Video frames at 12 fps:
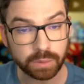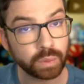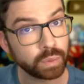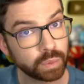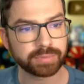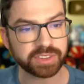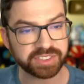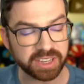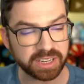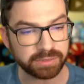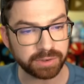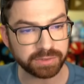Ooh. The
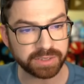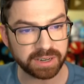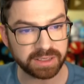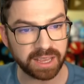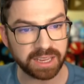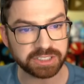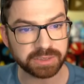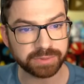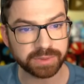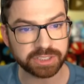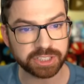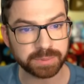second involved getting the H M
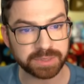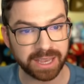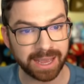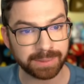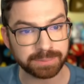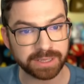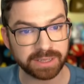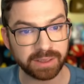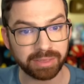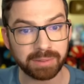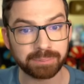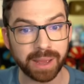from the ship's captain,
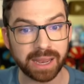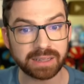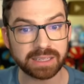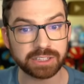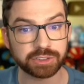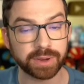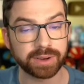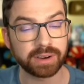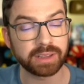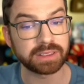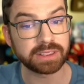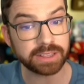then battling a trainer
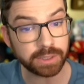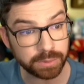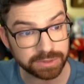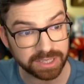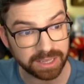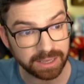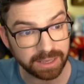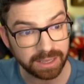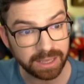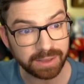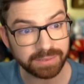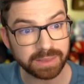and losing,
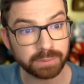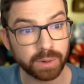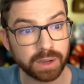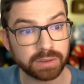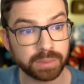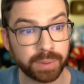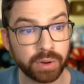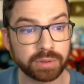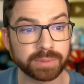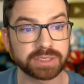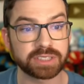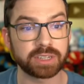having them run to the
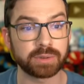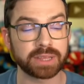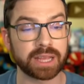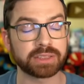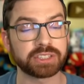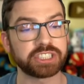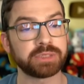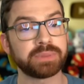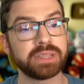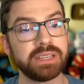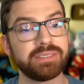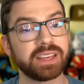Pokemon Center without the ship
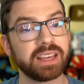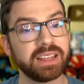leaving.